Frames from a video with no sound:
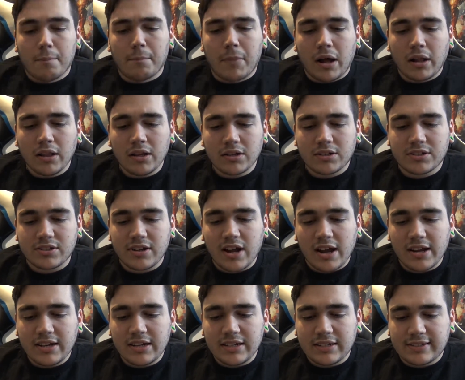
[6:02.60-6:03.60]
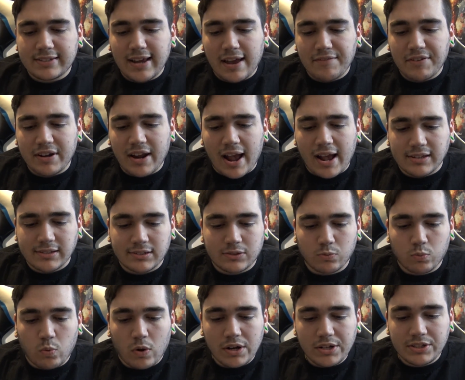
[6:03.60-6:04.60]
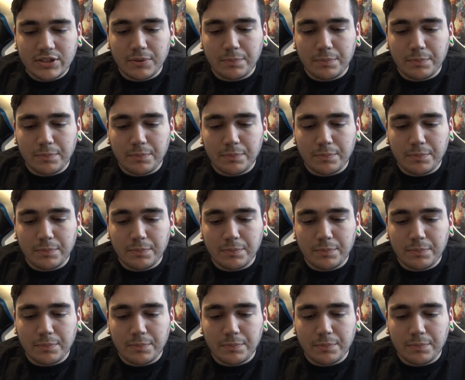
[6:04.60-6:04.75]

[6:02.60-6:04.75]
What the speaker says: Mollux97 asks, what is the